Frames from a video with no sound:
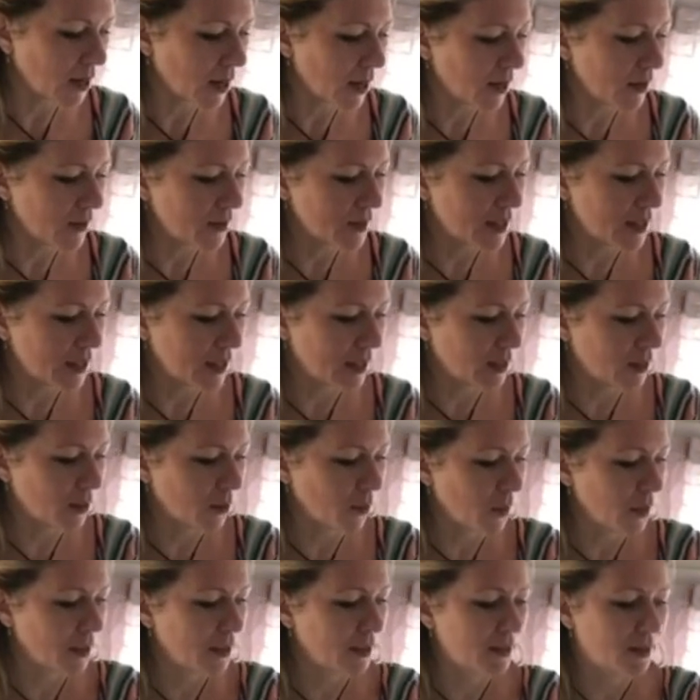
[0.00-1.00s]
of see the
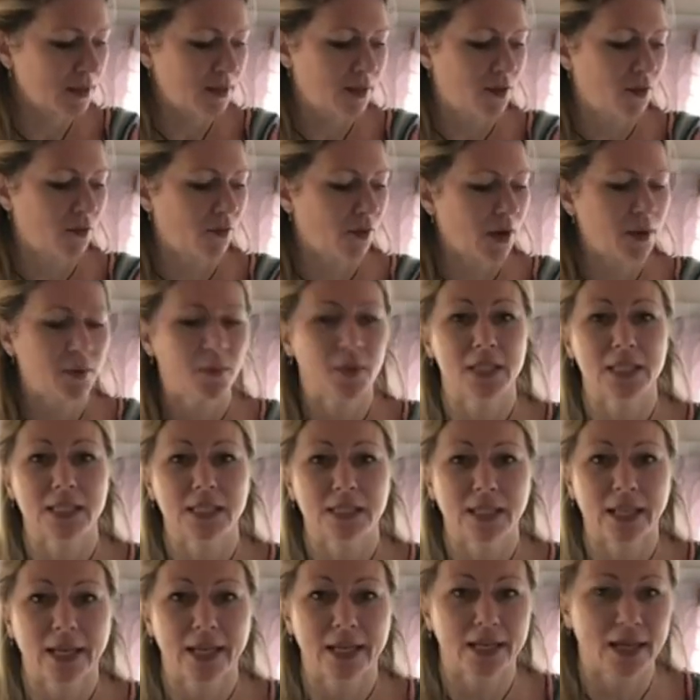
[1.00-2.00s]
right ones
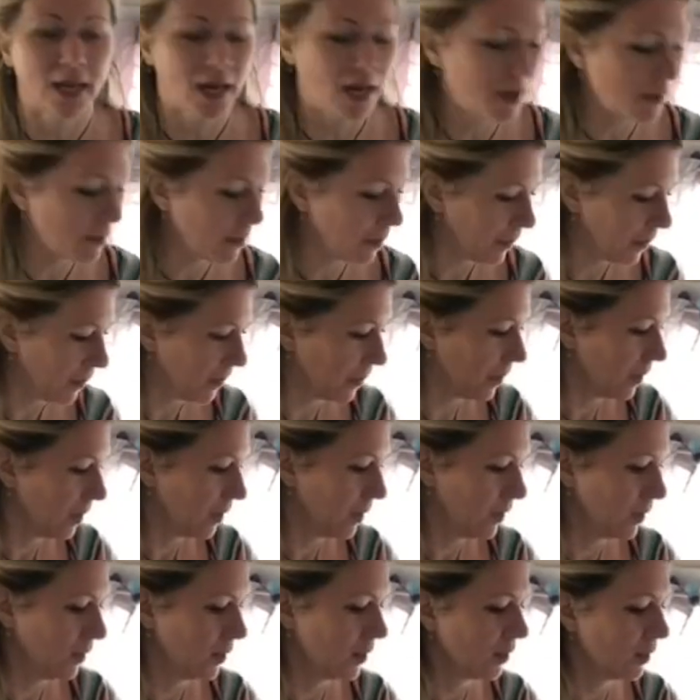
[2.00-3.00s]
light up.
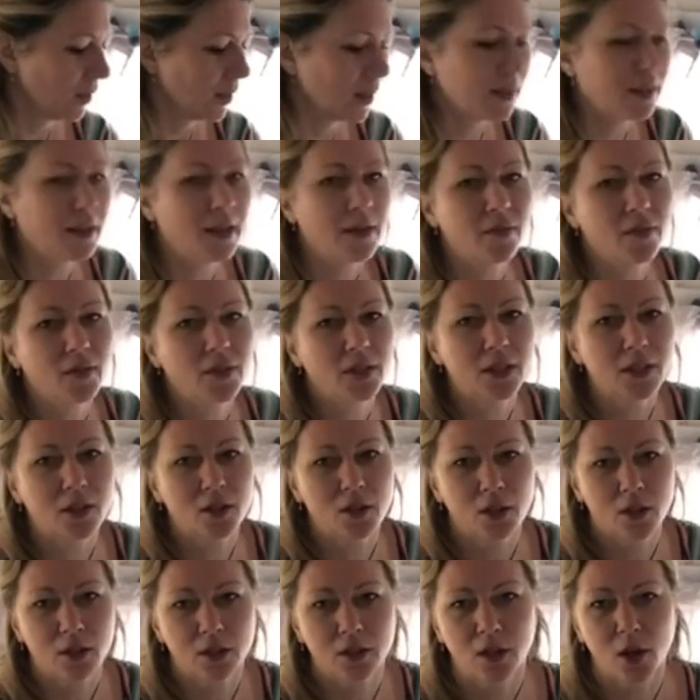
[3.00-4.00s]
Like they have a little
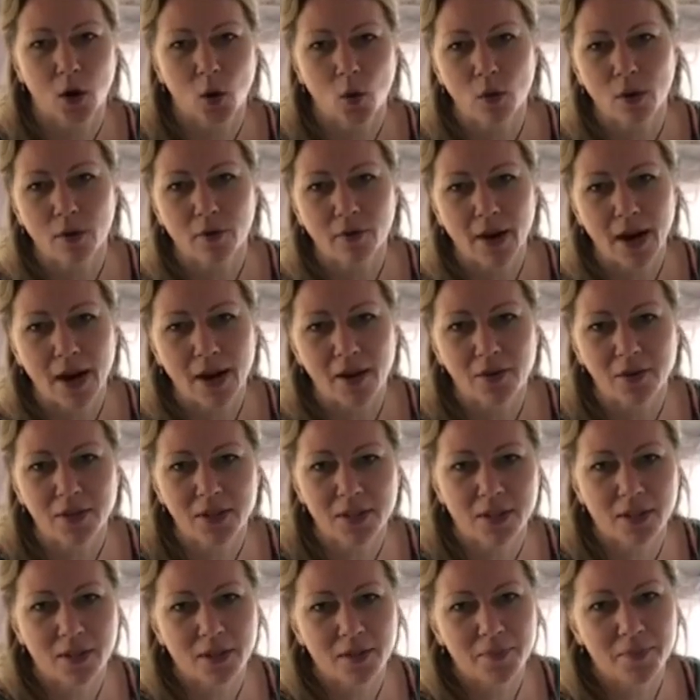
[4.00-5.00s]
glow around
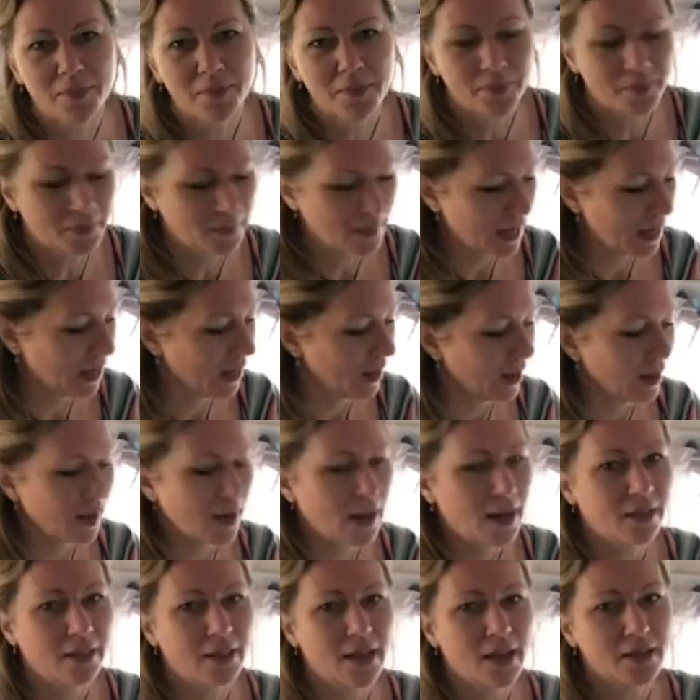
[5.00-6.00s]
them.
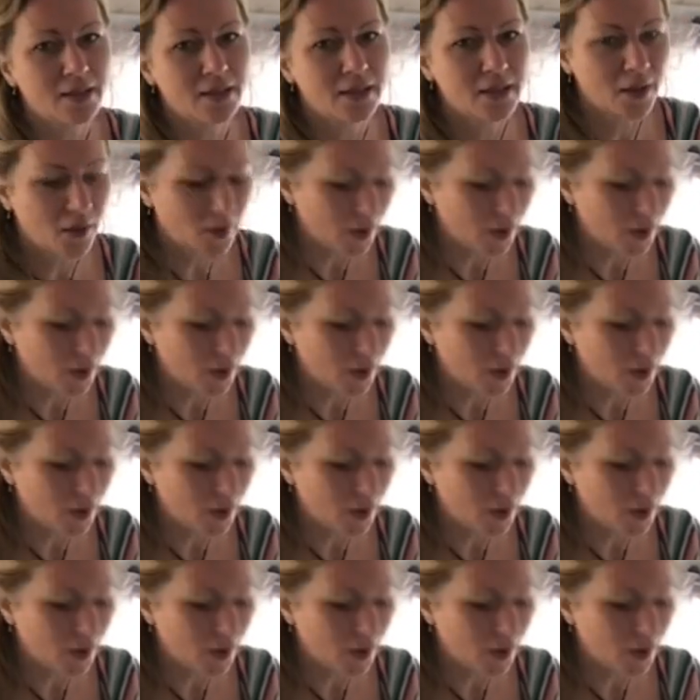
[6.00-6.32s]
And that's how I